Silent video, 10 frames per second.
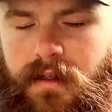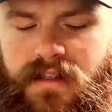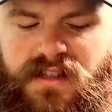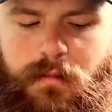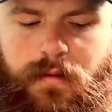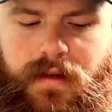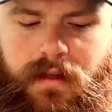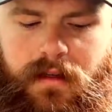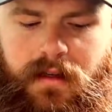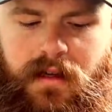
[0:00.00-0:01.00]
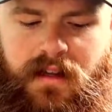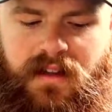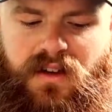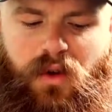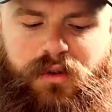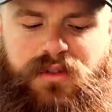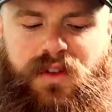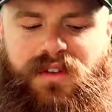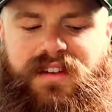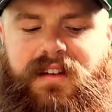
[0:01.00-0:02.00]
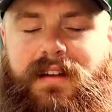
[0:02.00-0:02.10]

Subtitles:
In this movie, the culture was told,